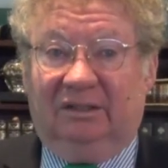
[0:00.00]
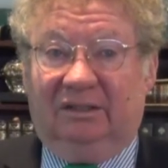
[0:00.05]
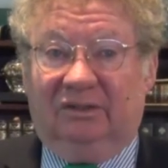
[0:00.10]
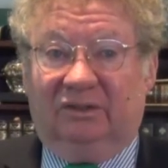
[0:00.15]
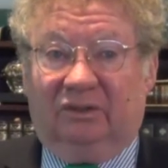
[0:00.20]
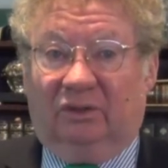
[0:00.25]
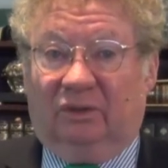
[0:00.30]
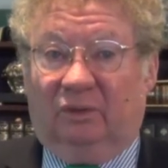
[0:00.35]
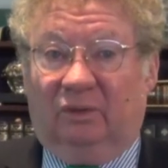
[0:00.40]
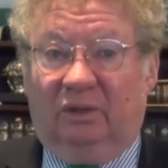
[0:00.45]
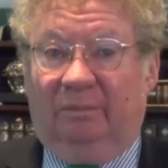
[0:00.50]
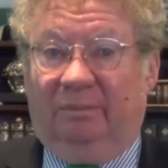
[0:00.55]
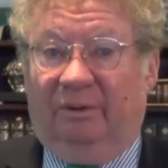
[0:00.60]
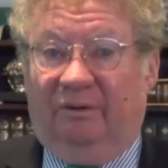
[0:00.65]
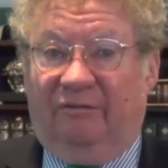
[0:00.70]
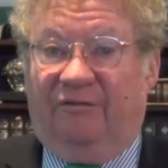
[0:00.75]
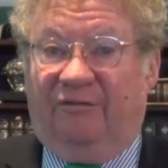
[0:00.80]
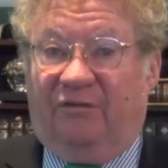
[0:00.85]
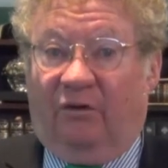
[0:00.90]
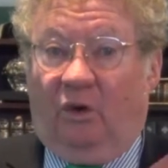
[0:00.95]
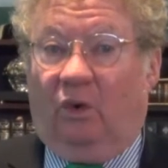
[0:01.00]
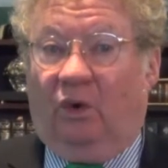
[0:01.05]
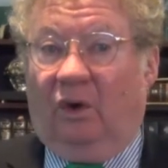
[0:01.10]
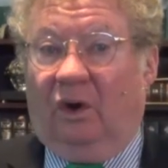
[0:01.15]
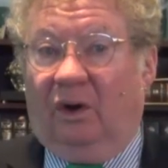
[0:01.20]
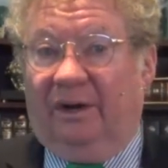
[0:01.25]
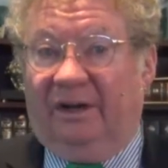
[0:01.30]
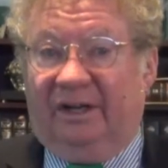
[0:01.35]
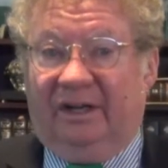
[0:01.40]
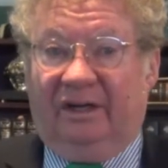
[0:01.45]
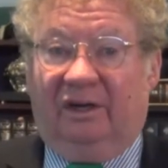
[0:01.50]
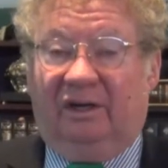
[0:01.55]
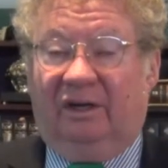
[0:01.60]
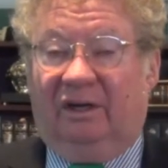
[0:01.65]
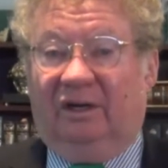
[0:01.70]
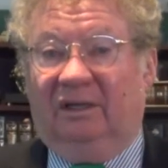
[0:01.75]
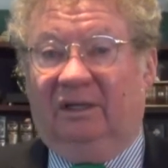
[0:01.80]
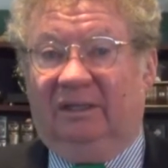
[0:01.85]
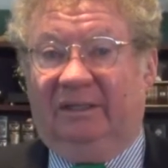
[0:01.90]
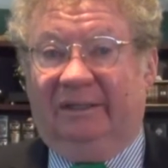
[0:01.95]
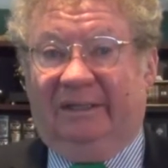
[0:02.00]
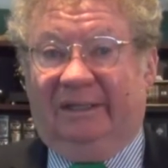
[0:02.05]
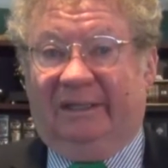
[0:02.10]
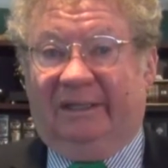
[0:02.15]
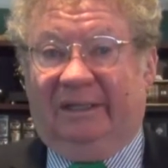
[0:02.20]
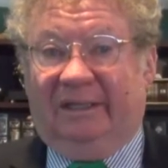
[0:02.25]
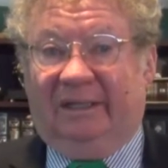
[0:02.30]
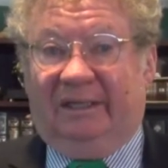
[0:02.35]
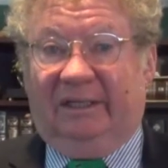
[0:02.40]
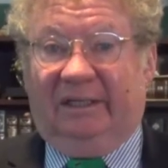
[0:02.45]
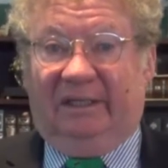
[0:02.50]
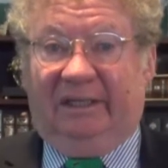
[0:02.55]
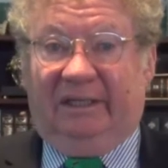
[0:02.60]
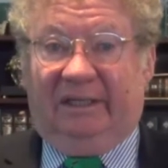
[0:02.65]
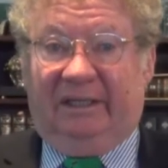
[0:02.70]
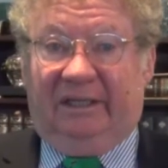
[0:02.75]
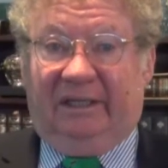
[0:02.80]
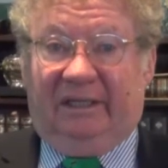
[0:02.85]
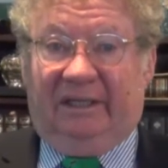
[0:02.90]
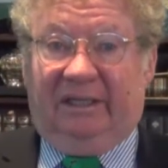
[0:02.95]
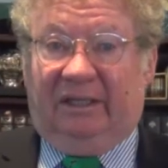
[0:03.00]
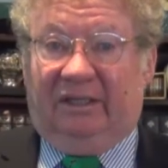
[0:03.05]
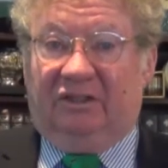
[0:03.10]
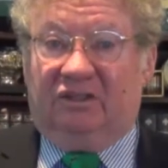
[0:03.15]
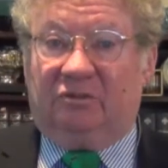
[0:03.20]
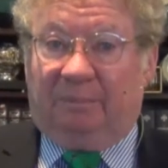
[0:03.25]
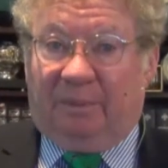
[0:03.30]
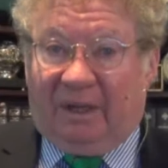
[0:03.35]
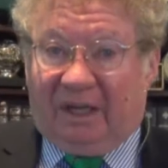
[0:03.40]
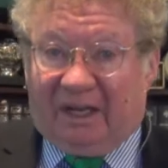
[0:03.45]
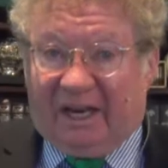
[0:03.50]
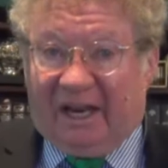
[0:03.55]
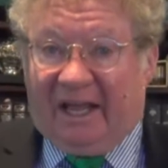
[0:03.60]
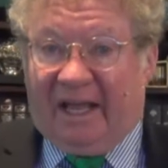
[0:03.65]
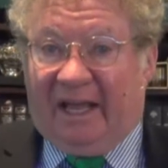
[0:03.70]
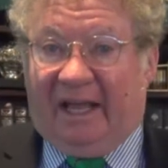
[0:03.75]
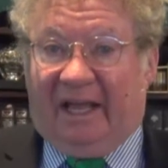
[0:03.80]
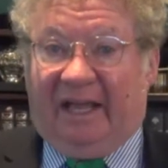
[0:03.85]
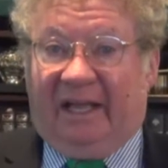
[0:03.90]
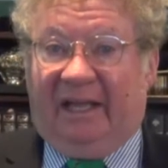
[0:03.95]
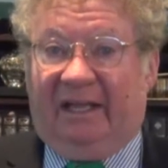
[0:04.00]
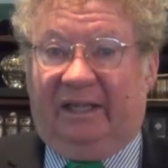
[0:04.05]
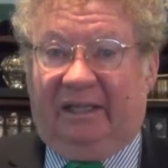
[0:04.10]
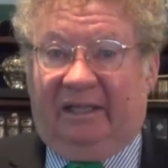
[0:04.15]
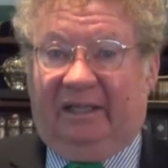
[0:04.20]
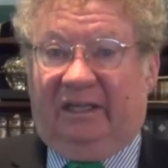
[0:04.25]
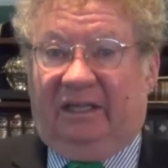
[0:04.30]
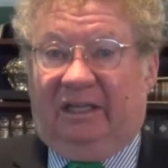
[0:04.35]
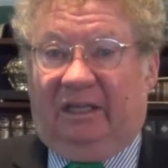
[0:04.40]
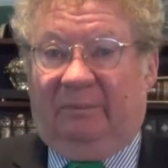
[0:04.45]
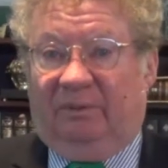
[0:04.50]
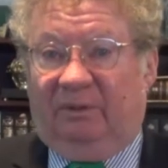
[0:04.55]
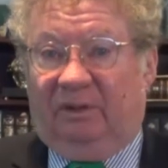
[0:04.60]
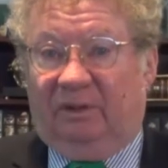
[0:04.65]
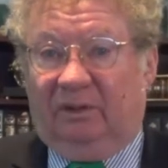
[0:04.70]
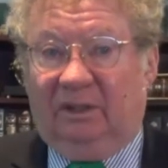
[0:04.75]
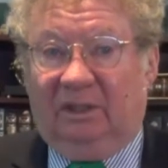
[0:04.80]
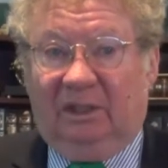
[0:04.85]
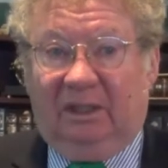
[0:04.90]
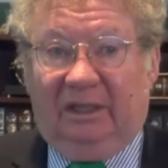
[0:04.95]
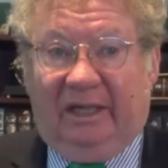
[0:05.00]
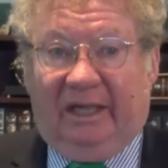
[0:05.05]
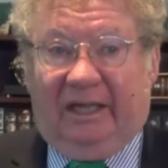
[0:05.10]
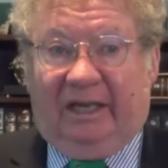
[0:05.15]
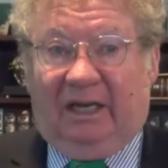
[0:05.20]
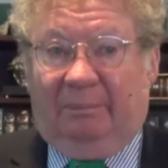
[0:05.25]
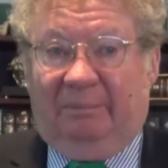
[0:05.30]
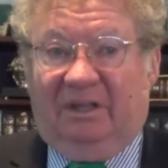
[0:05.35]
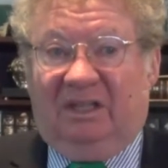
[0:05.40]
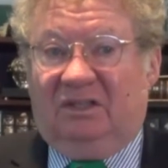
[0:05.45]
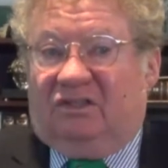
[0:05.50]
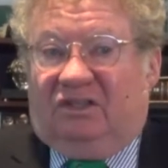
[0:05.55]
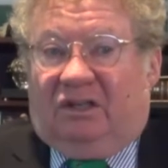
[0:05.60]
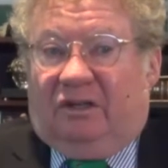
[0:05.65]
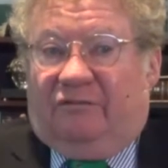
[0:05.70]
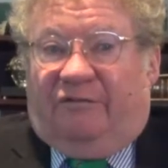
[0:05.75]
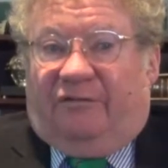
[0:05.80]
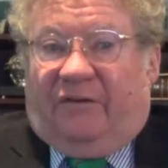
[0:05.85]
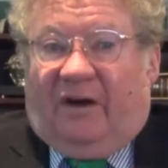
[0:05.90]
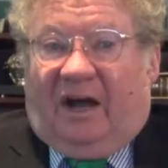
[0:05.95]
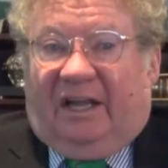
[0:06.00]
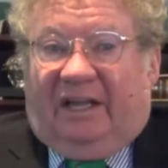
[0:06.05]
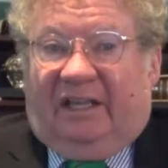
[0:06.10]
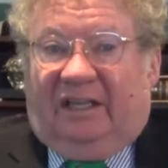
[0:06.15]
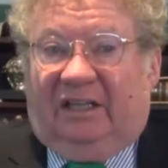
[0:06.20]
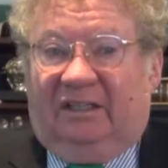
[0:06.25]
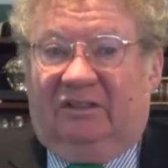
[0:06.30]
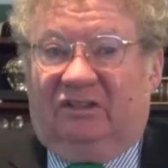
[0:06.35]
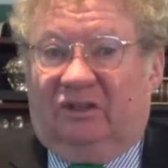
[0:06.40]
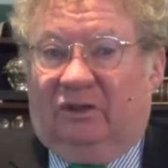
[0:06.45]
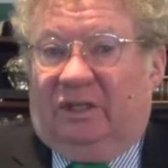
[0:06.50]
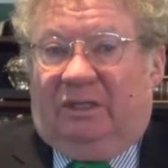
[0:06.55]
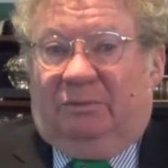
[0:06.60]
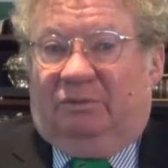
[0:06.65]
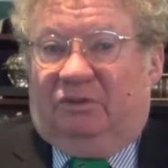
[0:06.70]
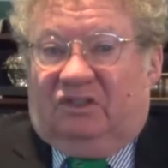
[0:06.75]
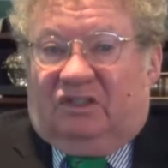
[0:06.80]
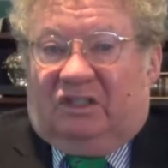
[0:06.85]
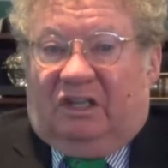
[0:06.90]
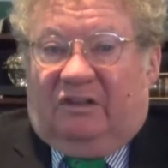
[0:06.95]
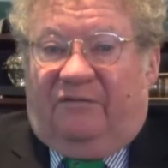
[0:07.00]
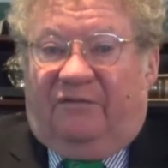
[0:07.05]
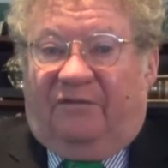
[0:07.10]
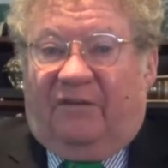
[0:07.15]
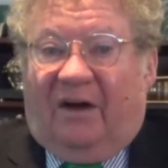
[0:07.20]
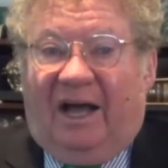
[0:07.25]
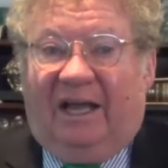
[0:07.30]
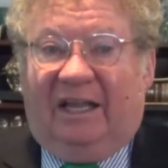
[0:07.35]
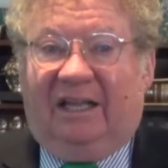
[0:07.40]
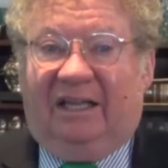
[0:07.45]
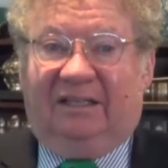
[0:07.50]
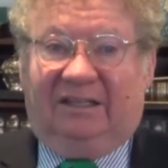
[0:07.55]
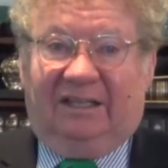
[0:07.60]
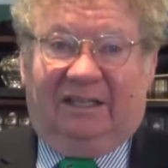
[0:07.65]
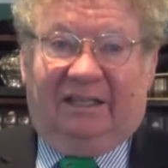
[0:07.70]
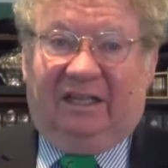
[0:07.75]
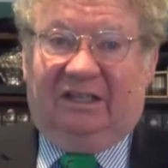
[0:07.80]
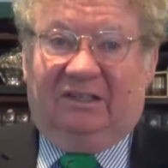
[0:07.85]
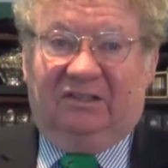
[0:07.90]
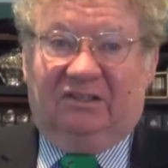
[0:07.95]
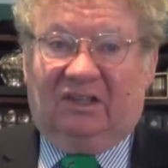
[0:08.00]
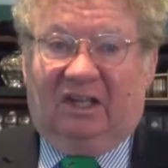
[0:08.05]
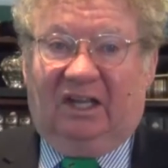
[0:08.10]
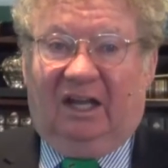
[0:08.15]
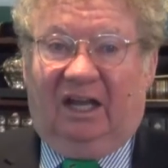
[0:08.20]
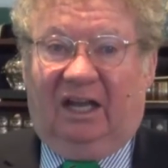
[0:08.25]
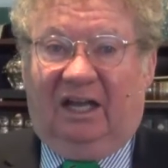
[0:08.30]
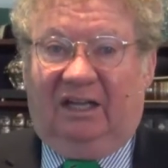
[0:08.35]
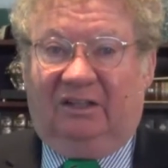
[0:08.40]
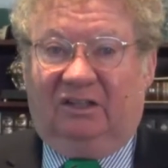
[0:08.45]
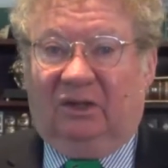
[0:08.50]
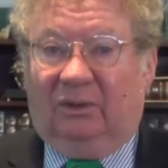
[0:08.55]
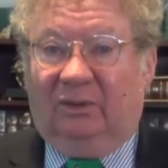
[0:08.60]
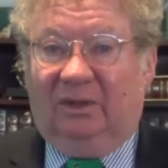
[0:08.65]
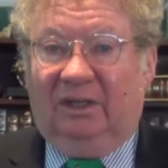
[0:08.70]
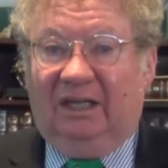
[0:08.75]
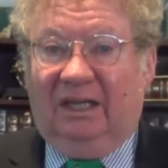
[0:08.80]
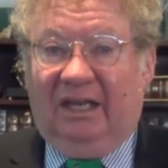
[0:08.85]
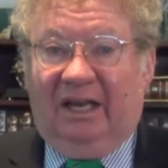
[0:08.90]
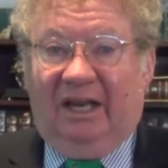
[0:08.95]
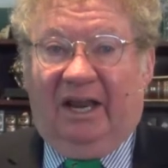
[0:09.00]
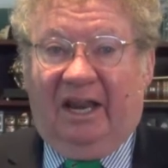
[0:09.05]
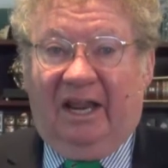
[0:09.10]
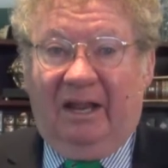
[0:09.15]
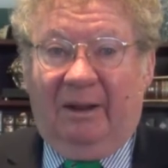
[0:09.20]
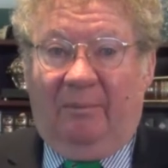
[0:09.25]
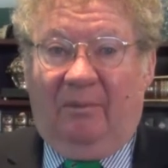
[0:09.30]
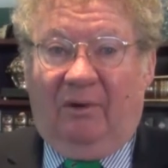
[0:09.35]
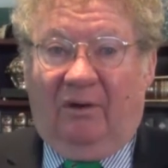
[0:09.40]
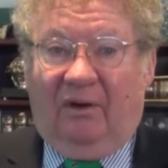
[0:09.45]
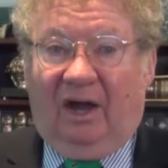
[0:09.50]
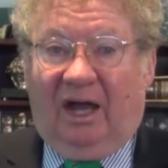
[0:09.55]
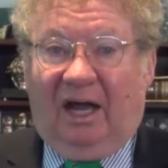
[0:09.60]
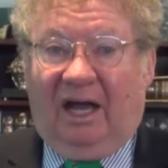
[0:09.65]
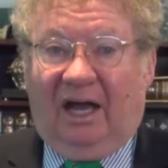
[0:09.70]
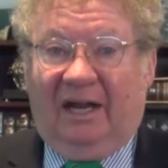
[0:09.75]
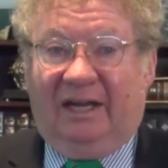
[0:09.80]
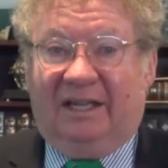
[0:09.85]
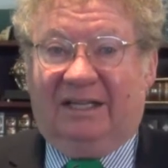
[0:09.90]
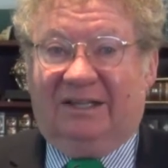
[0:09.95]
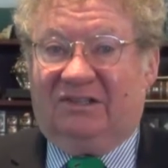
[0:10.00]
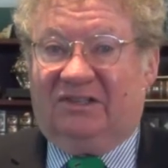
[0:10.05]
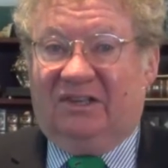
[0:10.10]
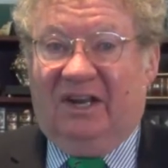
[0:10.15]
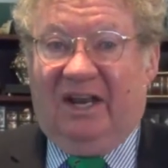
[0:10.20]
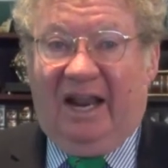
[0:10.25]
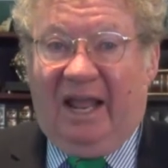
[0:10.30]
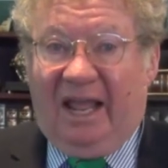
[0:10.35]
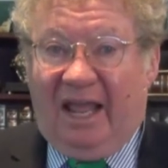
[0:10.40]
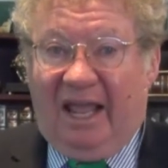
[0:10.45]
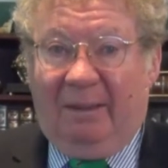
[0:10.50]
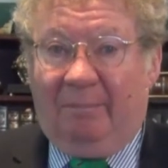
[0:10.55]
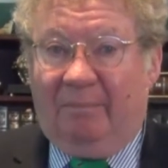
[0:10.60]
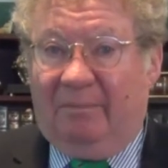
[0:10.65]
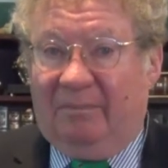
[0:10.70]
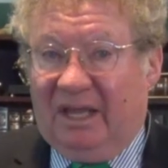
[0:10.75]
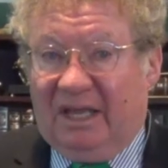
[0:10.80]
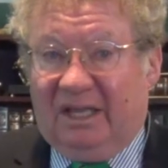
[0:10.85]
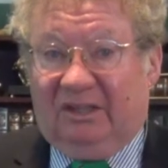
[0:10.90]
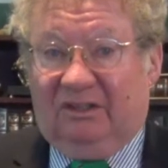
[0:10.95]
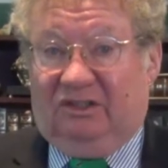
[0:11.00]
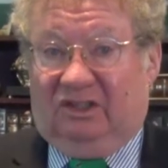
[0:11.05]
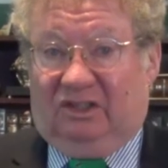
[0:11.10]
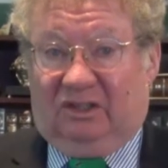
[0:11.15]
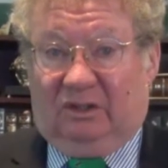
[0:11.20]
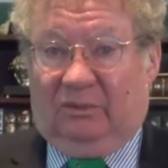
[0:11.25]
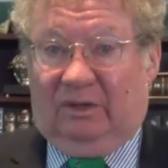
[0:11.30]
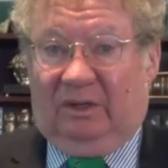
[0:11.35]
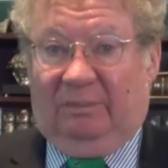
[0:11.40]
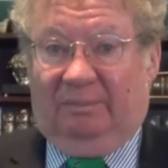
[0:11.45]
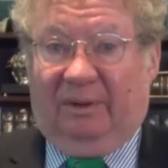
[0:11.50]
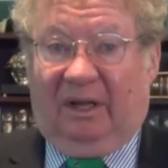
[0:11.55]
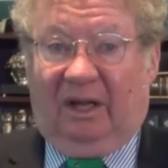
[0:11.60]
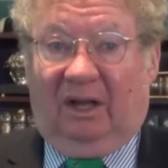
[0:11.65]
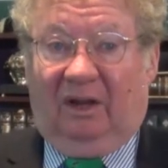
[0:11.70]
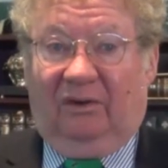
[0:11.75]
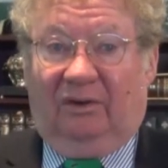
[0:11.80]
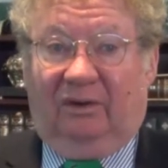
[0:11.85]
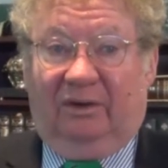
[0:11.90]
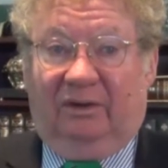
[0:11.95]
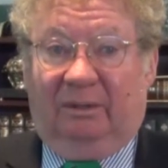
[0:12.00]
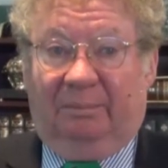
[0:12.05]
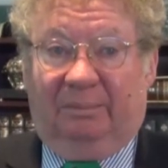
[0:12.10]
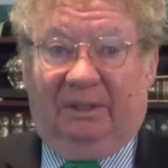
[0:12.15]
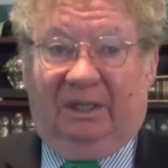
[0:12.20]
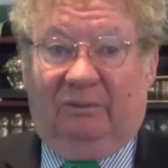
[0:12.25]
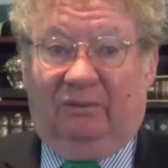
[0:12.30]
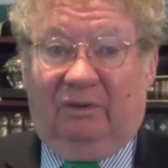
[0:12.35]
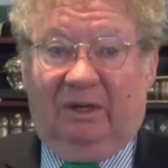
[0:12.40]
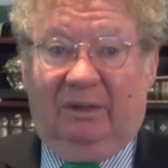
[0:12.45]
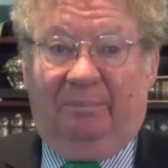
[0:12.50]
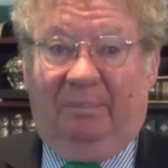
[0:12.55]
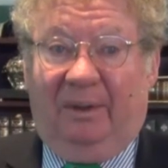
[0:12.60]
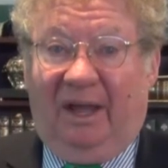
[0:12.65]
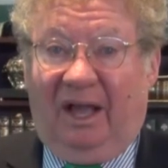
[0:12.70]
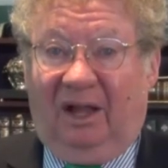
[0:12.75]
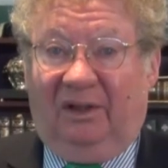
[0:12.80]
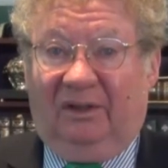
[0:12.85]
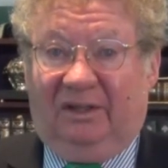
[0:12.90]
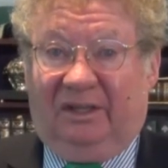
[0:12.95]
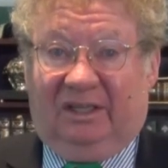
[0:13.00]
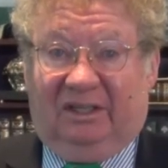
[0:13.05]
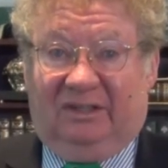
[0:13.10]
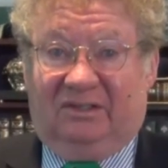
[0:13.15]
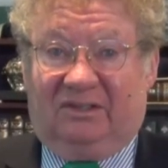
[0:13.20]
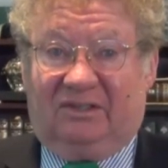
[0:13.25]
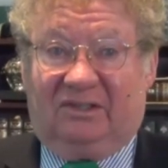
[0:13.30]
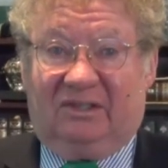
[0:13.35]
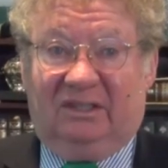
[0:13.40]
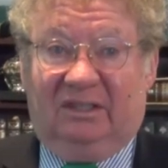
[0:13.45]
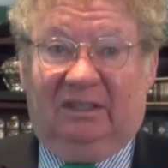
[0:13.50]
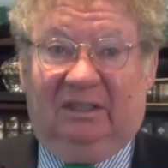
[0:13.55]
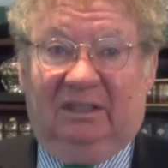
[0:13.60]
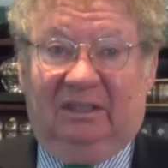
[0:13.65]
So the word before here uh, is paneh in Hebrew, and it means defiant. So he was defiant against God. So Nimrod, his name means to rebel or to be rebellious.